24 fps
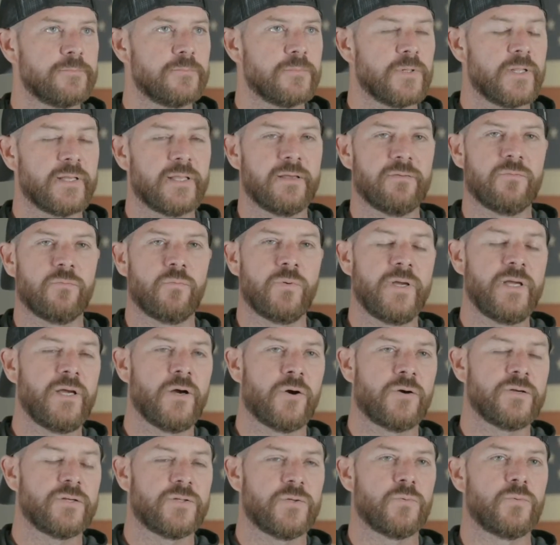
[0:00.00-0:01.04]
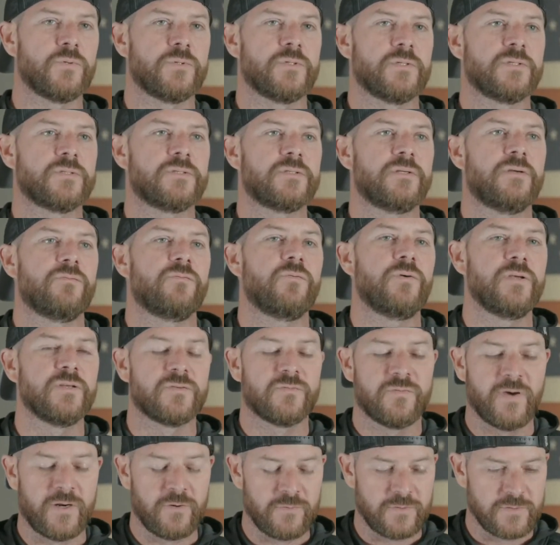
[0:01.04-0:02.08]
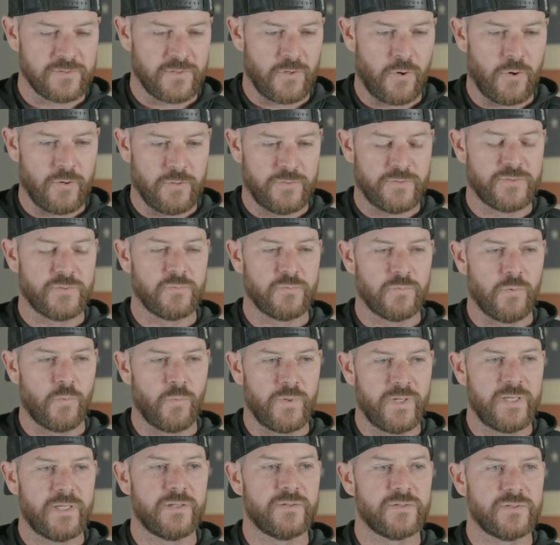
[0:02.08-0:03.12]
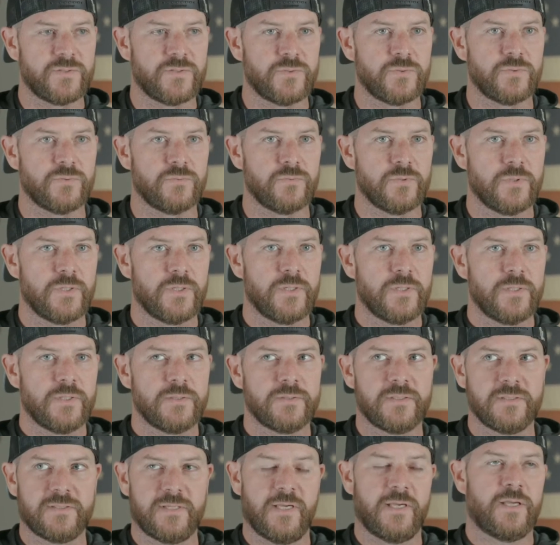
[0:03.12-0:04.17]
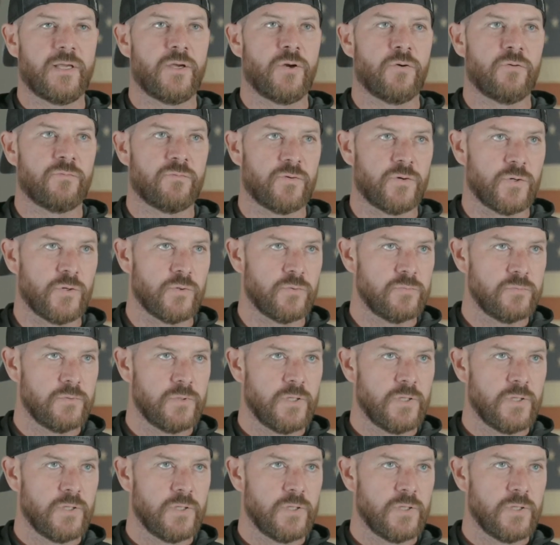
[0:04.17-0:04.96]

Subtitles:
Like, if we aren't doing this, if we as veterans aren't doing what we need to do to take care of our own,